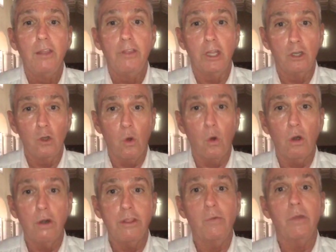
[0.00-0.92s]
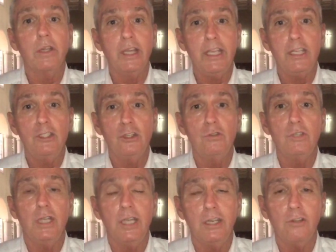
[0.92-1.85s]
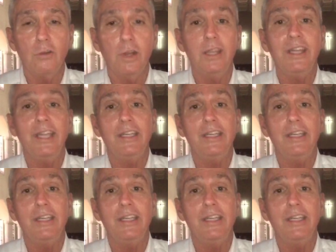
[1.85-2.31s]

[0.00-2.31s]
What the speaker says: the door that we'll need you to enter in,